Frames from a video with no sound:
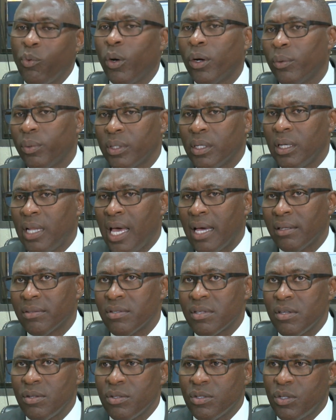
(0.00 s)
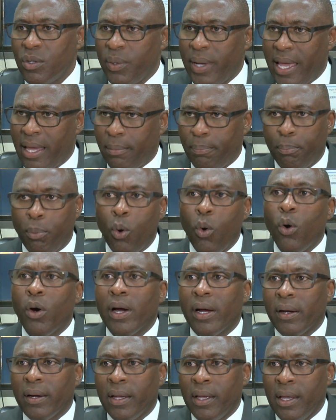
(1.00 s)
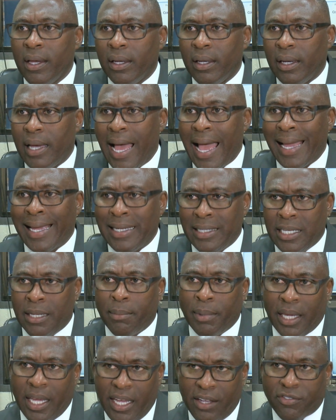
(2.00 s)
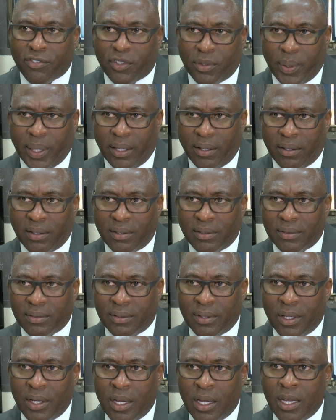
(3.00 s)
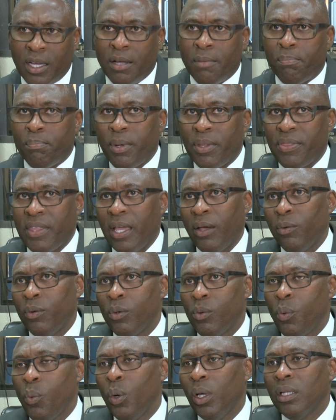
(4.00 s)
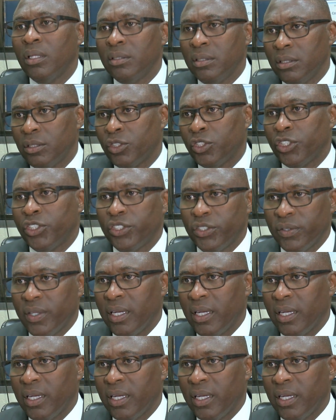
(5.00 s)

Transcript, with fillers: worked with a lot of students who had poor academic history, but they were willing to turn